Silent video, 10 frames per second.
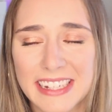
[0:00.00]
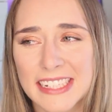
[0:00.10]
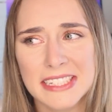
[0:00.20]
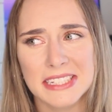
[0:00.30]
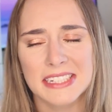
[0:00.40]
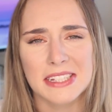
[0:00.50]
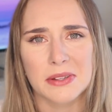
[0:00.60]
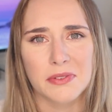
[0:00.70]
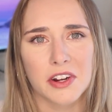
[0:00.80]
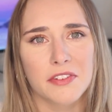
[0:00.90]
It's a
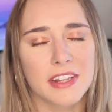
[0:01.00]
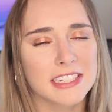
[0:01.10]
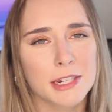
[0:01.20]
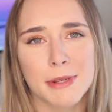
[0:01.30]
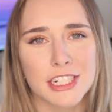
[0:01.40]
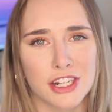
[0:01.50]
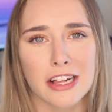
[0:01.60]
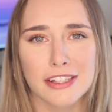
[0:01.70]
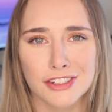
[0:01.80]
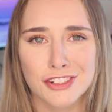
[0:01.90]
little rough. That's going to be a
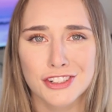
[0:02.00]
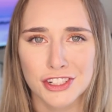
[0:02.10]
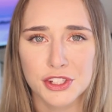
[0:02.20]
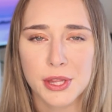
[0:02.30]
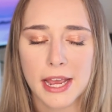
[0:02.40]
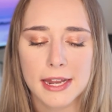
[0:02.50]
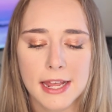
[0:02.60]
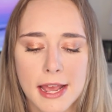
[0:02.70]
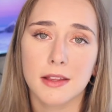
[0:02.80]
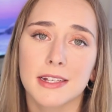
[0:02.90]
challenge to do that.
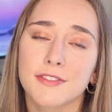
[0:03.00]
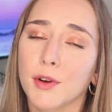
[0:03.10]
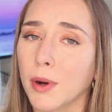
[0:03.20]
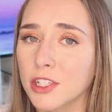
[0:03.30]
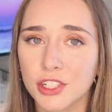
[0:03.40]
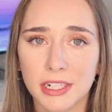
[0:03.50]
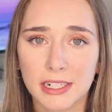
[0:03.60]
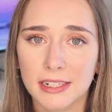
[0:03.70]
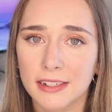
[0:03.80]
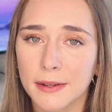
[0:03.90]
Thanks for
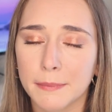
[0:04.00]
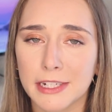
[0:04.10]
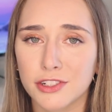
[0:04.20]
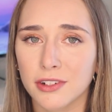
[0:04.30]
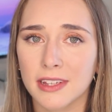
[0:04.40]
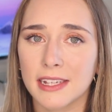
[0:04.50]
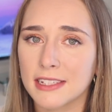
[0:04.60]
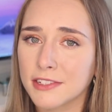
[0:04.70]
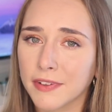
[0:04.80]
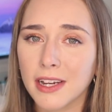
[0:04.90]
watching. Make sure to like
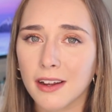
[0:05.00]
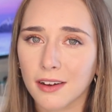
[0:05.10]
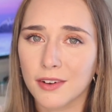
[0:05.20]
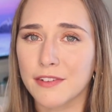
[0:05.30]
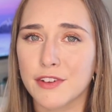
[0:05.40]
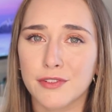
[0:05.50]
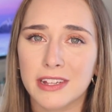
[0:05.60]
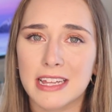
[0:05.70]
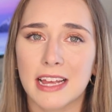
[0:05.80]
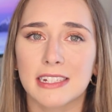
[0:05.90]
this video if you
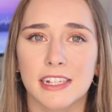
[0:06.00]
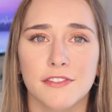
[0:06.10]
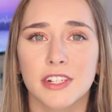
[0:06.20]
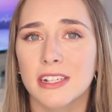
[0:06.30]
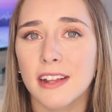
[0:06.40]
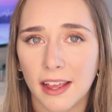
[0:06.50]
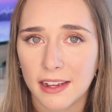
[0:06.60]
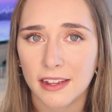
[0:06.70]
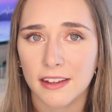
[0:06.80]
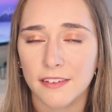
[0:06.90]
really liked it. If you didn't
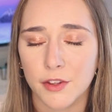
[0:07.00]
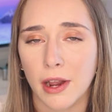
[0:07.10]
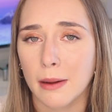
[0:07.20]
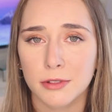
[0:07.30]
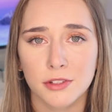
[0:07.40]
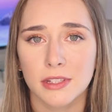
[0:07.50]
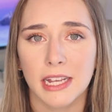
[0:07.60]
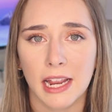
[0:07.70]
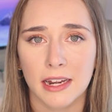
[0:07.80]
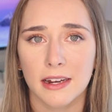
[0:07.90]
like it, if you absolutely
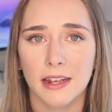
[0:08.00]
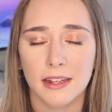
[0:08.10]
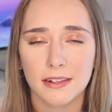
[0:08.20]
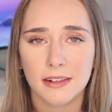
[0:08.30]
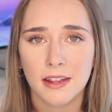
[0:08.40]
hated it,